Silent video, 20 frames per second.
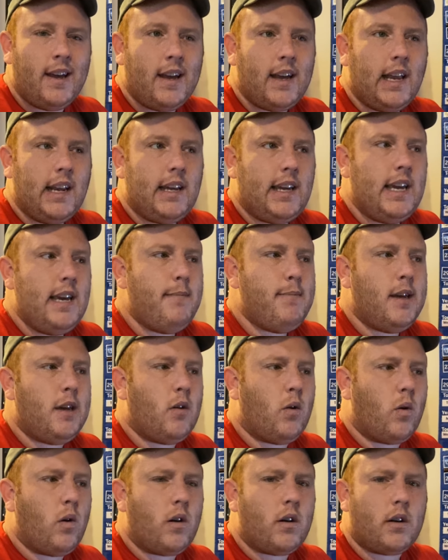And keeping
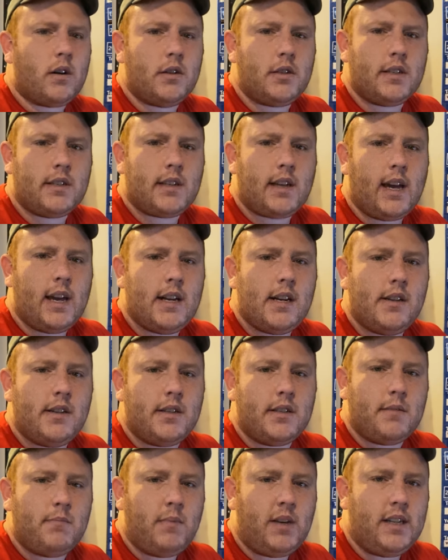order
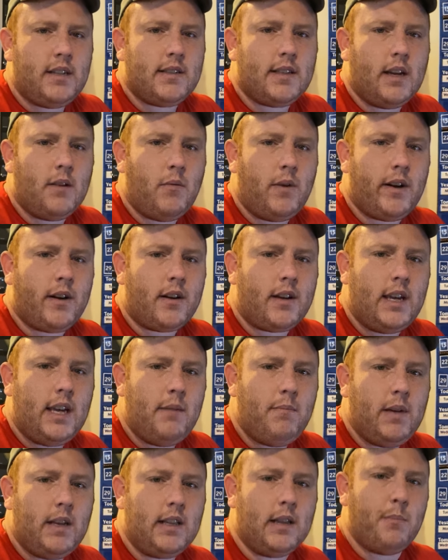just means that we are
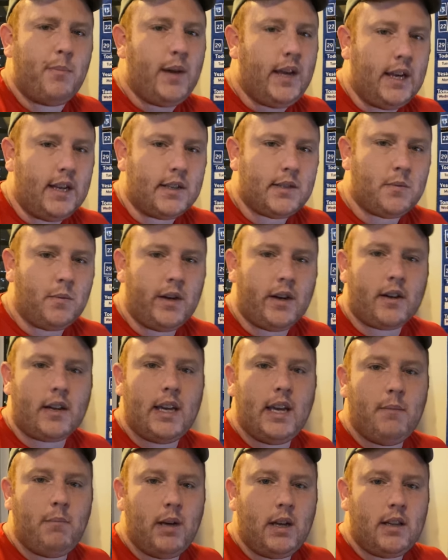keeping the peace. We are
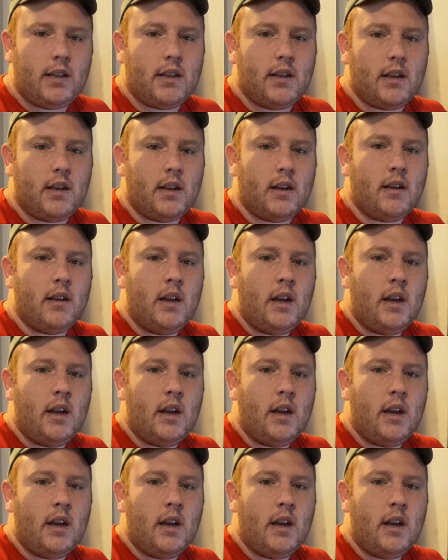keeping the